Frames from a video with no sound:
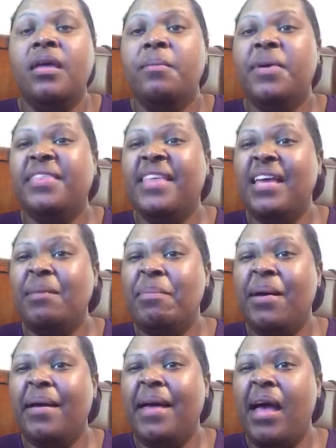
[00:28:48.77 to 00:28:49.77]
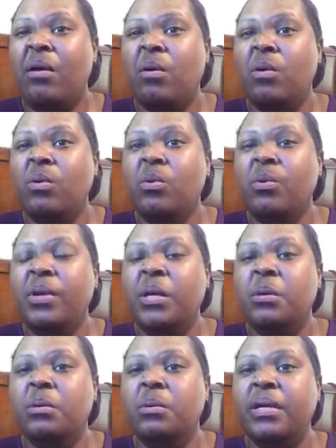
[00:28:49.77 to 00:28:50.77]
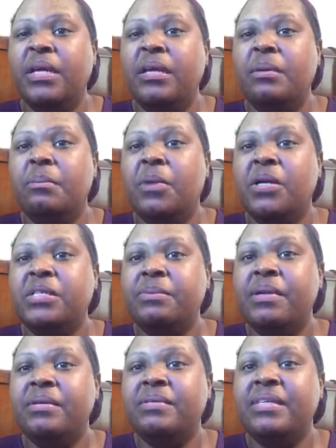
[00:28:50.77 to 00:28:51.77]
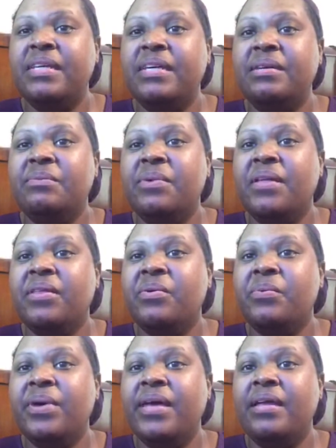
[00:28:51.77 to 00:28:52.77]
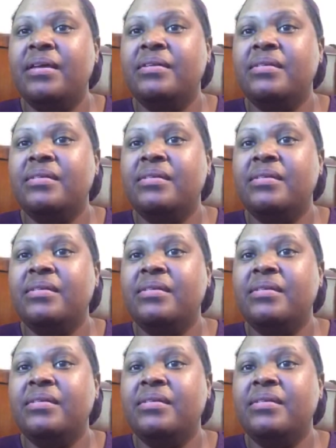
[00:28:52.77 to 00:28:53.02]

But think about how ooey gooey marshmallows get while they're wet.